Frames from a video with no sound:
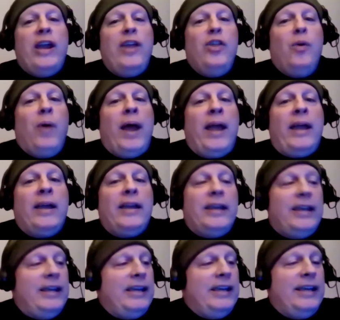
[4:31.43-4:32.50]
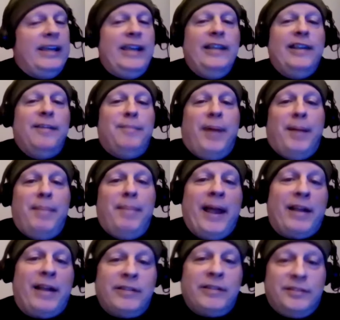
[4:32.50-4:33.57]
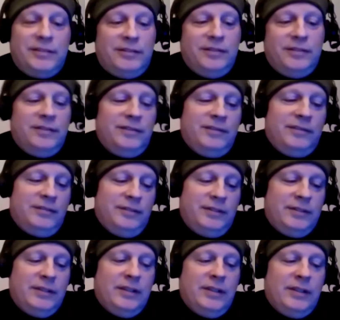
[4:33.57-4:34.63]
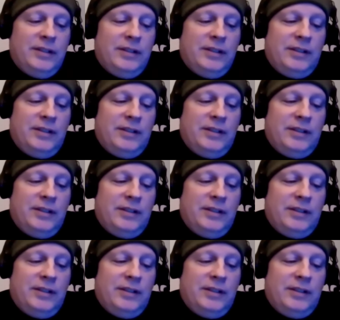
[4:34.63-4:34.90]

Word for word: Either way, he loved Bob Backlund. I was I